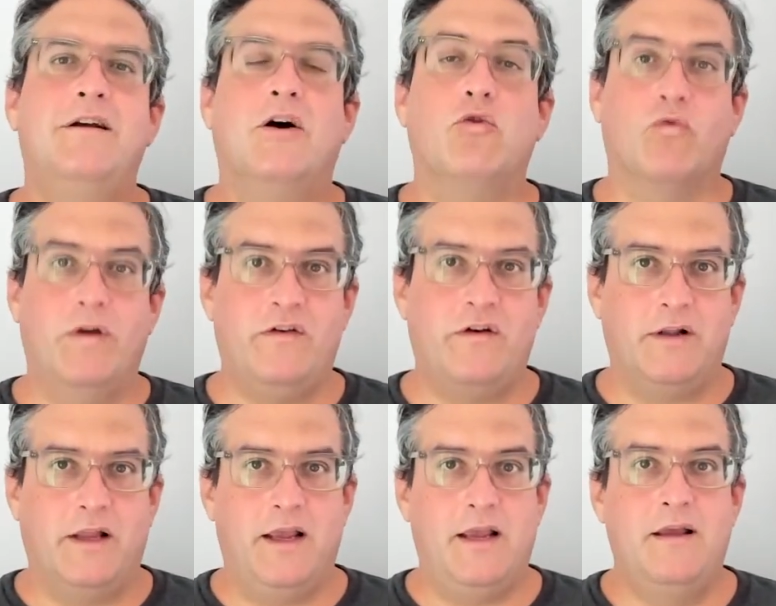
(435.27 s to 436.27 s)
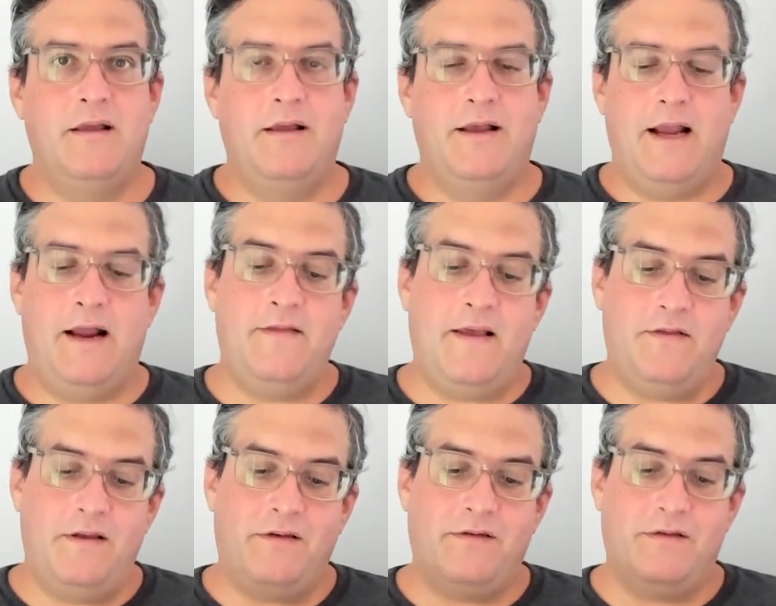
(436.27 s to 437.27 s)
originally. And then
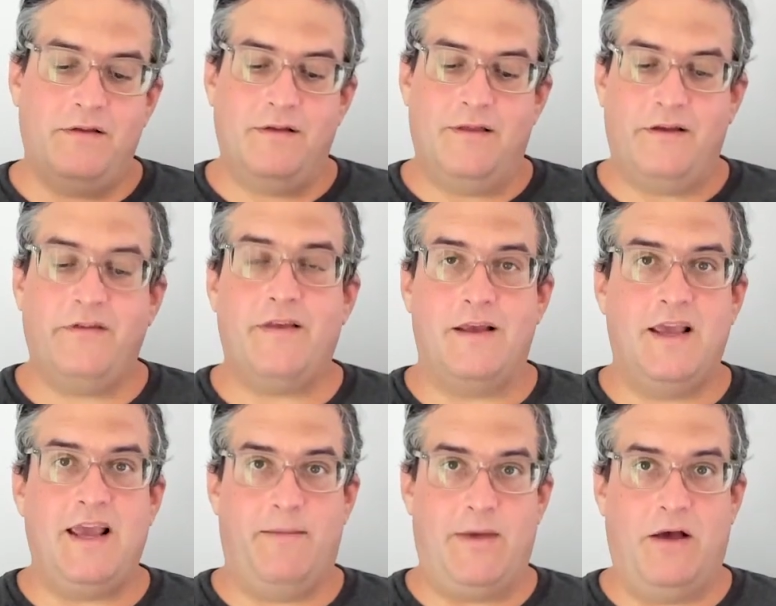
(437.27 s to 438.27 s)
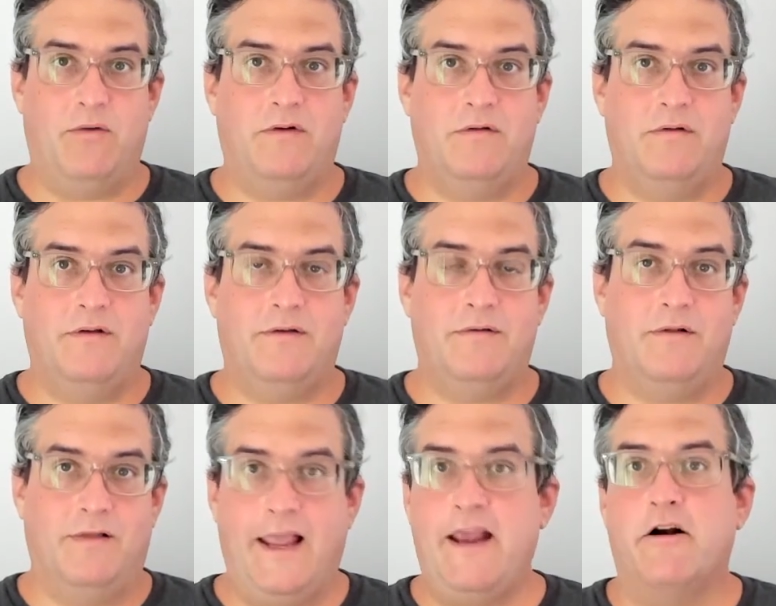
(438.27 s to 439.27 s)
this thing came out this
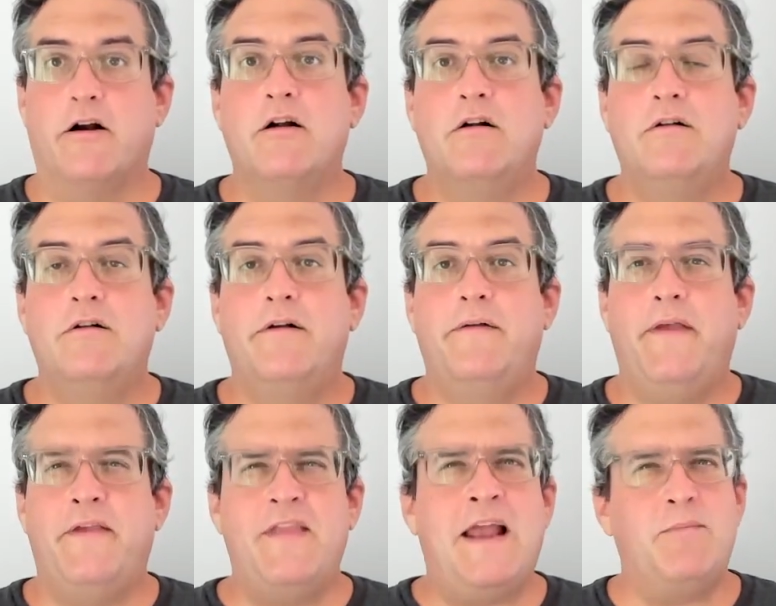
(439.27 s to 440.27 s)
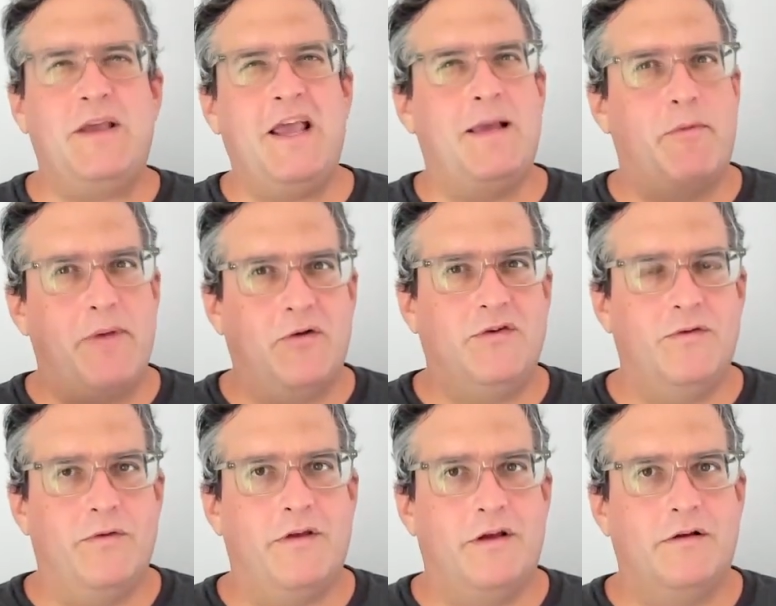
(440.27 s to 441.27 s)
later, and then it became about two
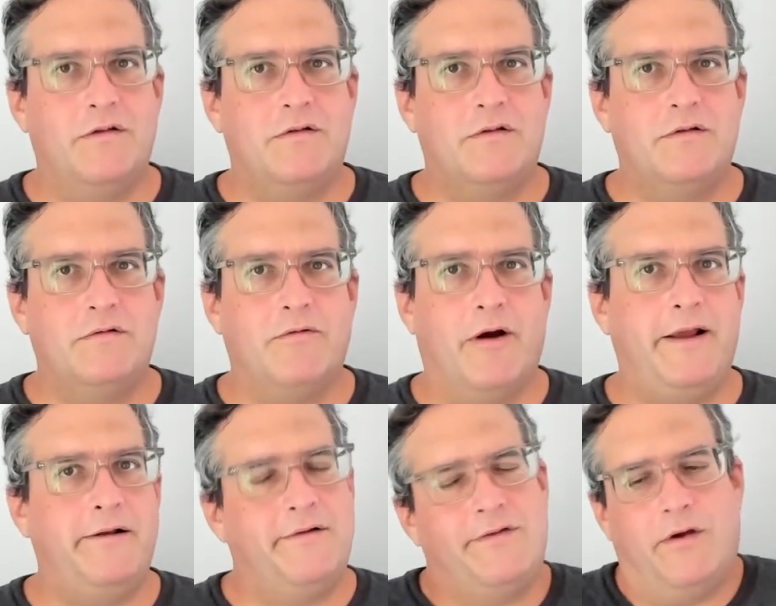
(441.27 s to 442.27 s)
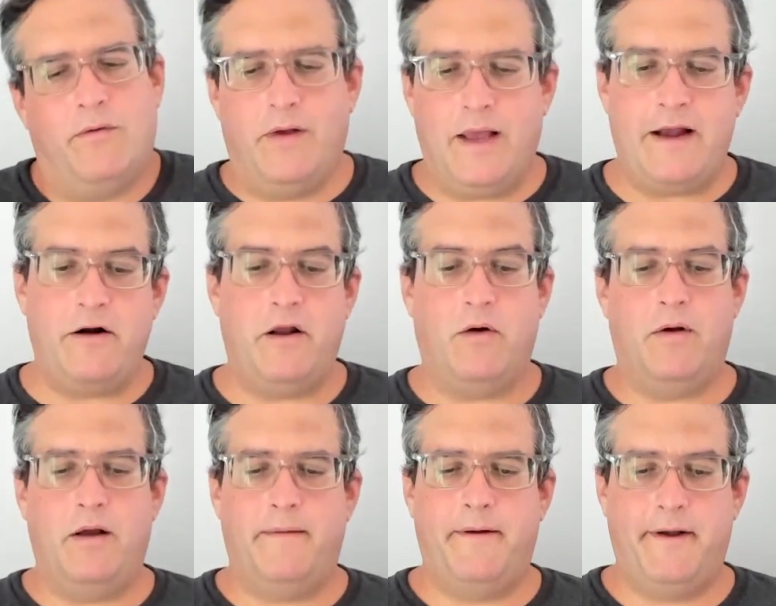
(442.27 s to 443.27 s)
things, right? So I don't
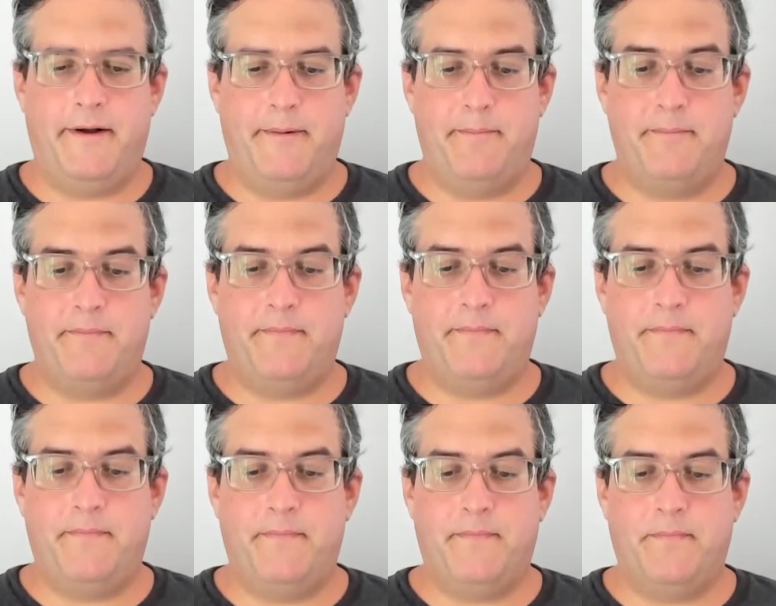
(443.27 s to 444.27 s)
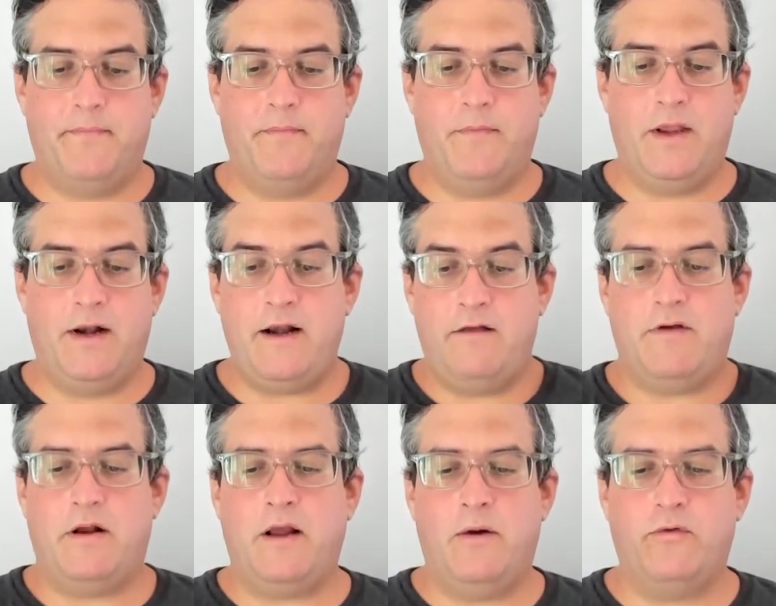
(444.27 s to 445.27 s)
know. In any
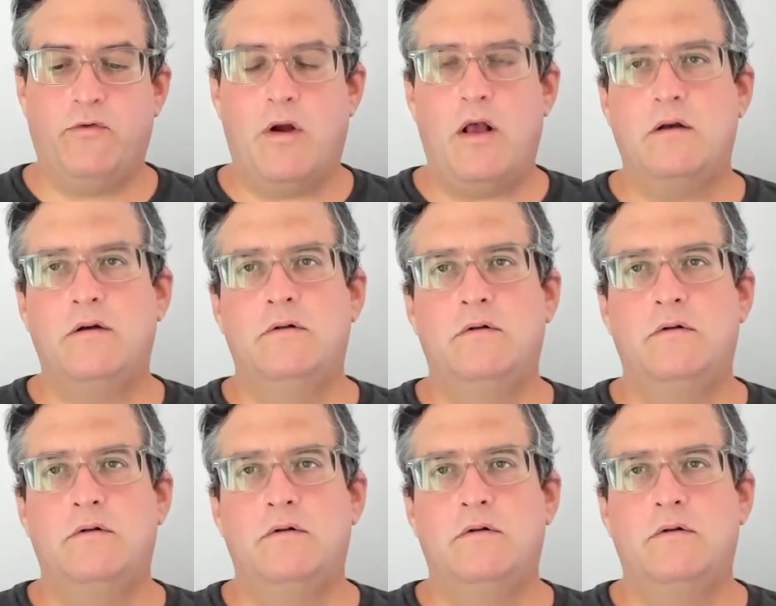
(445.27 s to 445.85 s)
event, I was wrong.